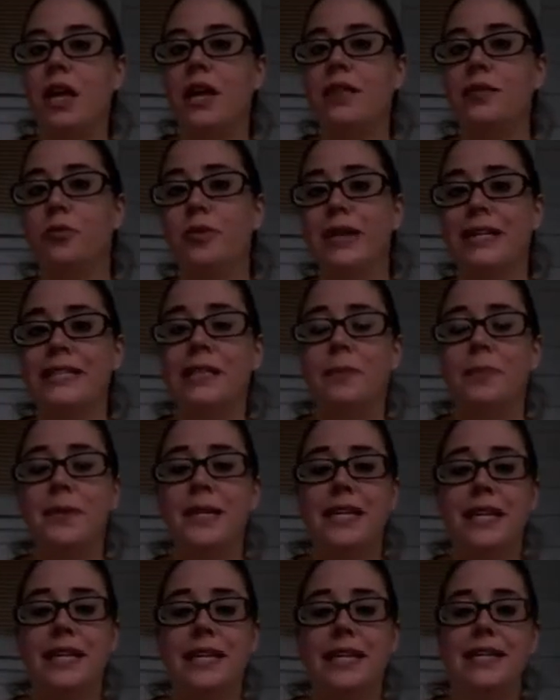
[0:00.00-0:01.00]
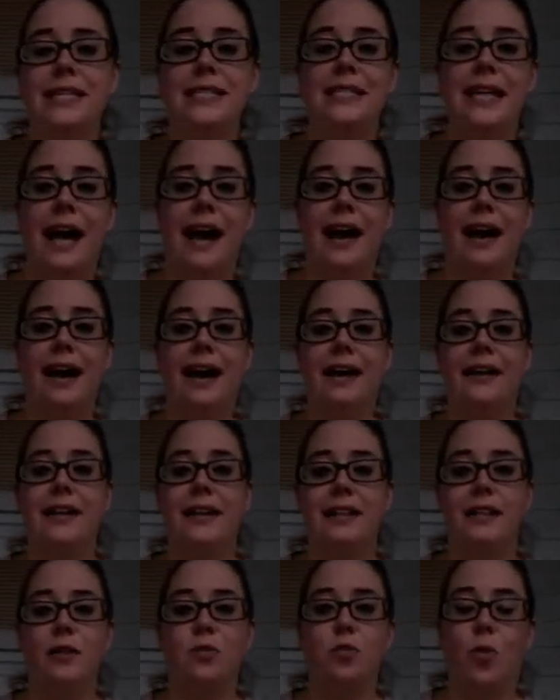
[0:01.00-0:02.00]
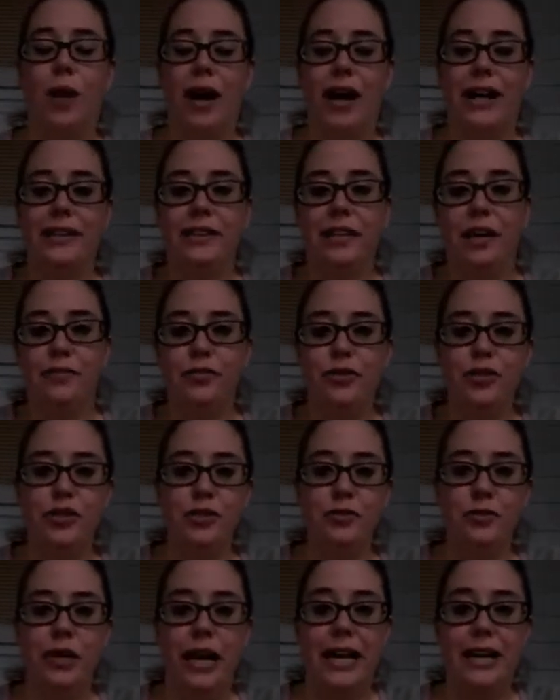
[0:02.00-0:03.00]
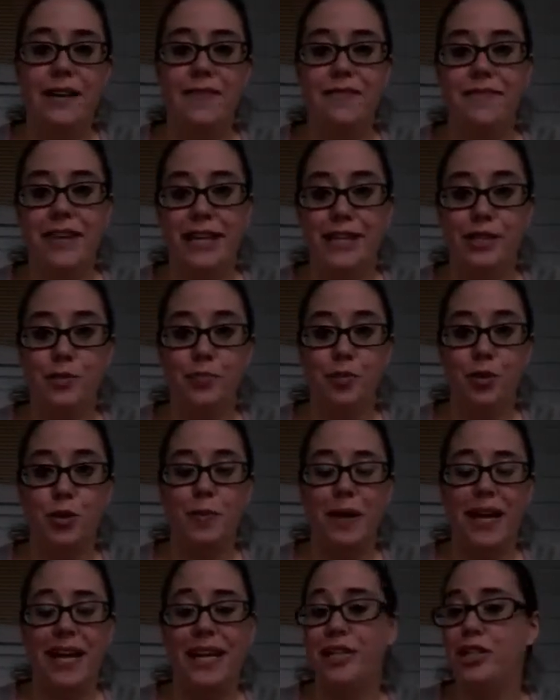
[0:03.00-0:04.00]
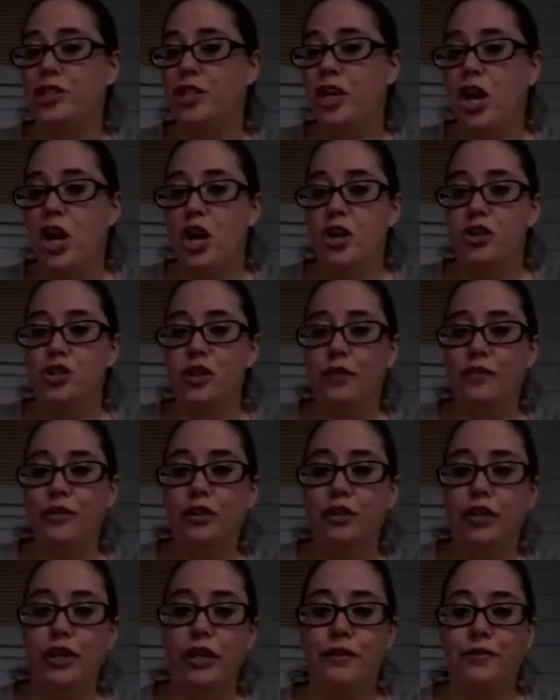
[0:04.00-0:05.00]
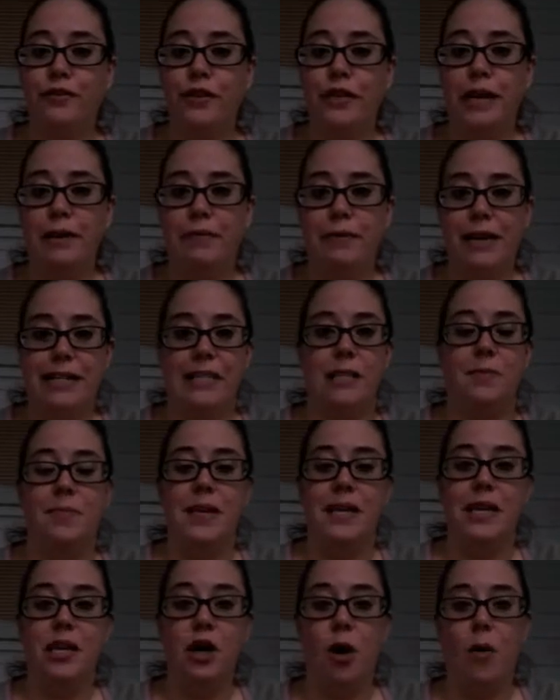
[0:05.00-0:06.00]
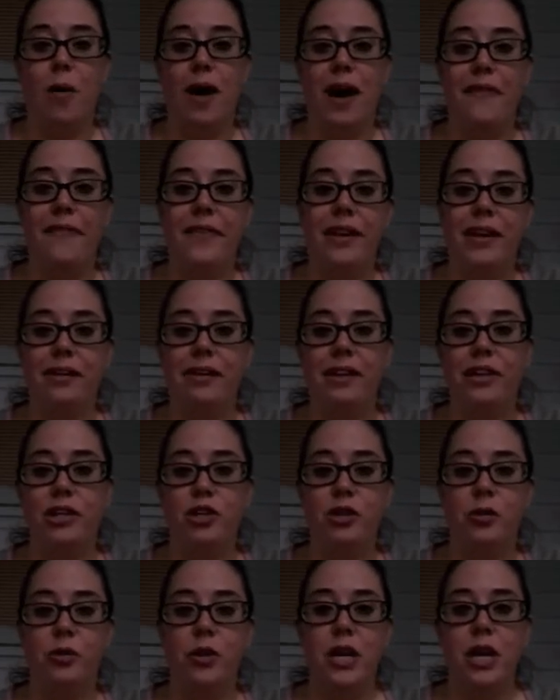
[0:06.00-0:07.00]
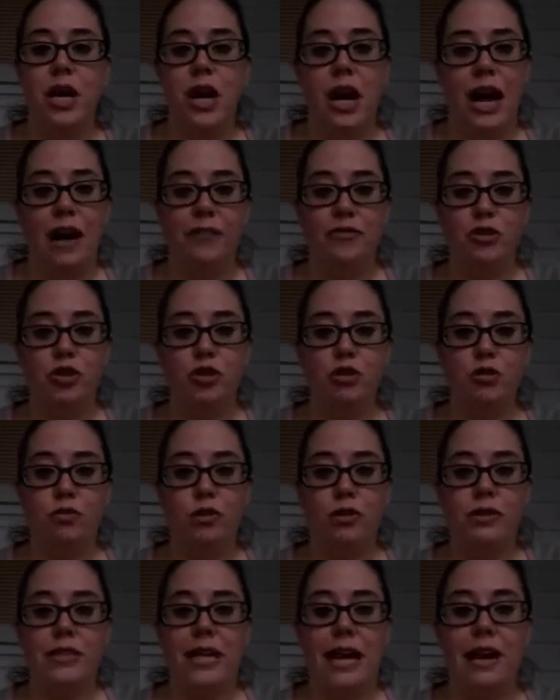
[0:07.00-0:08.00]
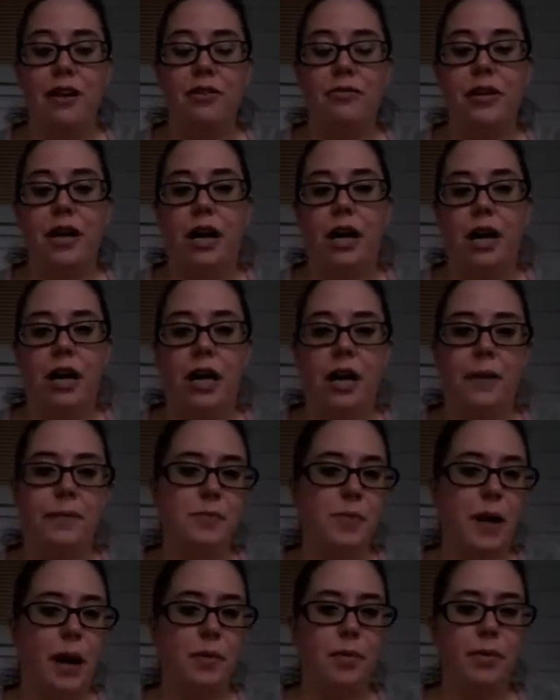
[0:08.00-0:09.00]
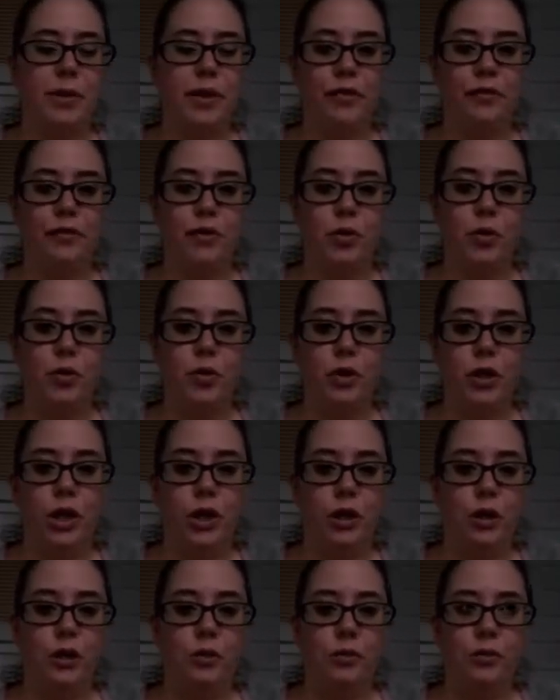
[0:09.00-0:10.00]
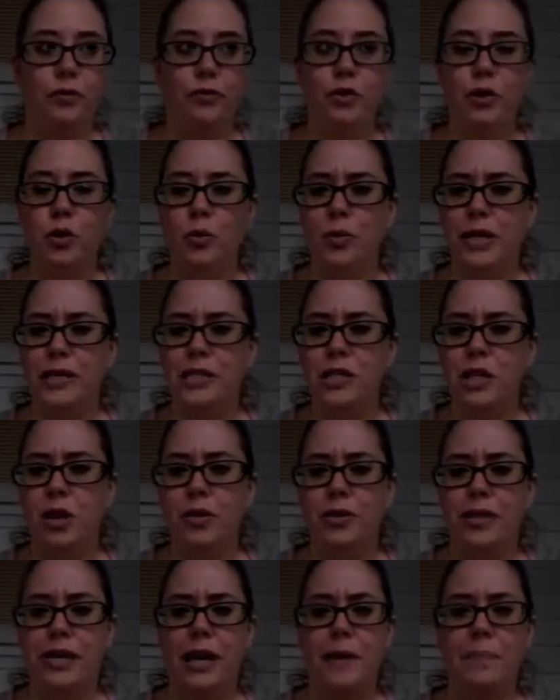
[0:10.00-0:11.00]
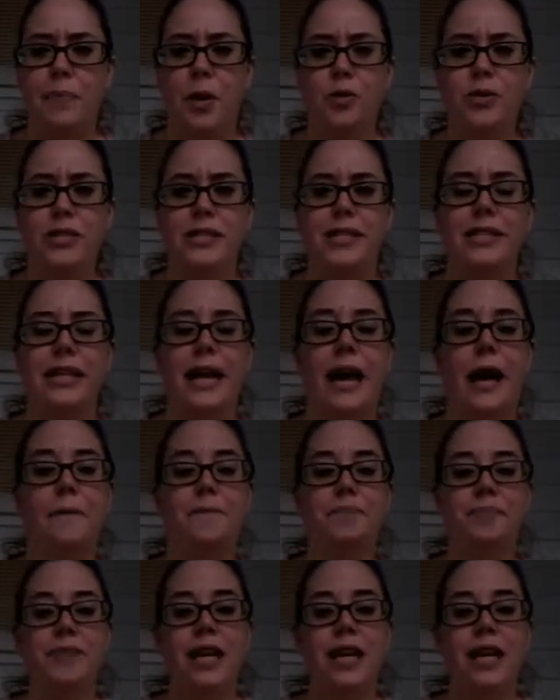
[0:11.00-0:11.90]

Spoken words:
The recipe is on the Wine Lovers Unite Facebook page. So if you're looking for that recipe, go on there and you'll have to scroll down. It was probably a few weeks ago that I posted that.